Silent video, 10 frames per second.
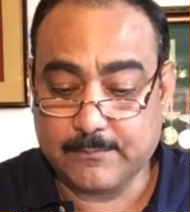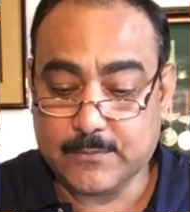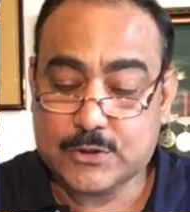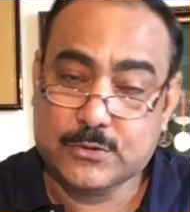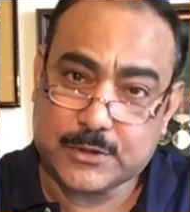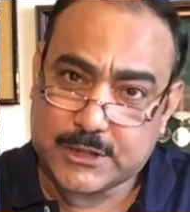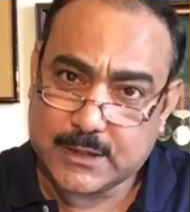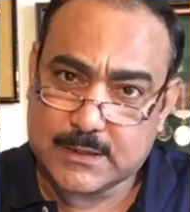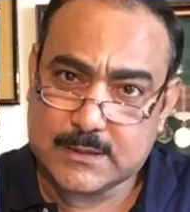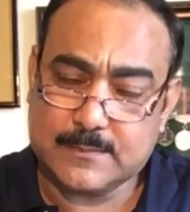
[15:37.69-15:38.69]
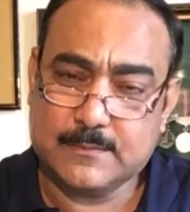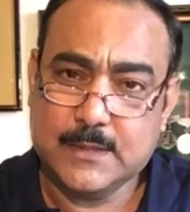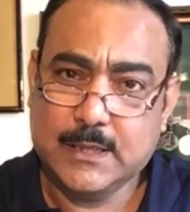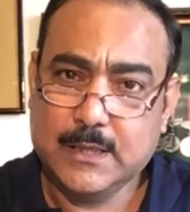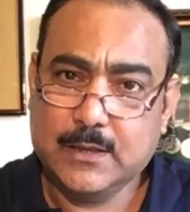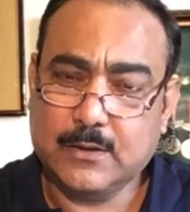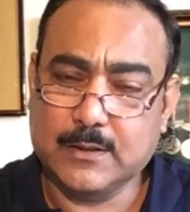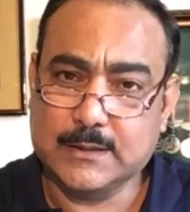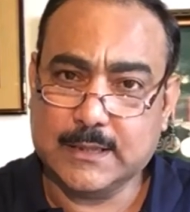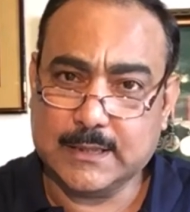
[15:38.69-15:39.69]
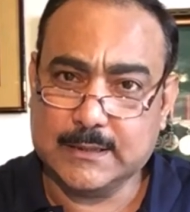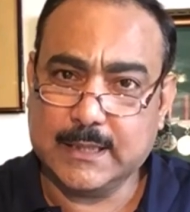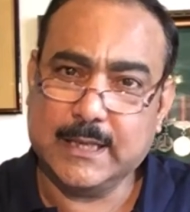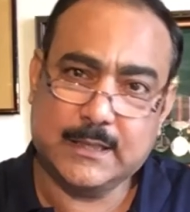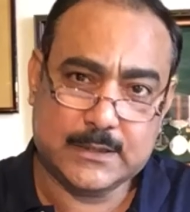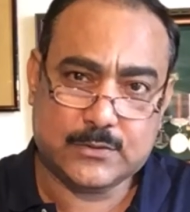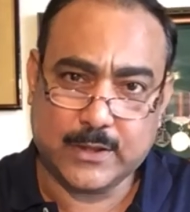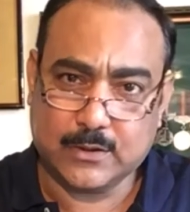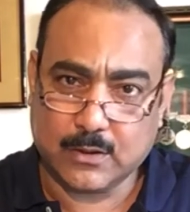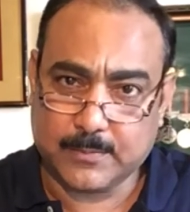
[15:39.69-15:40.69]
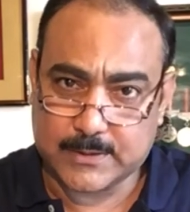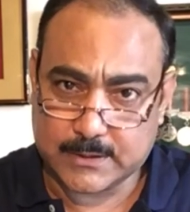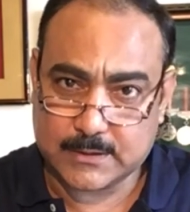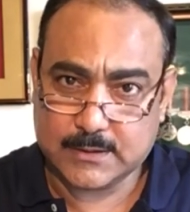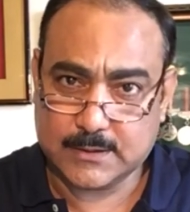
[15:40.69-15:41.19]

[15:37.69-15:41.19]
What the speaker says: Socialism, on the other hand, is quite opposite.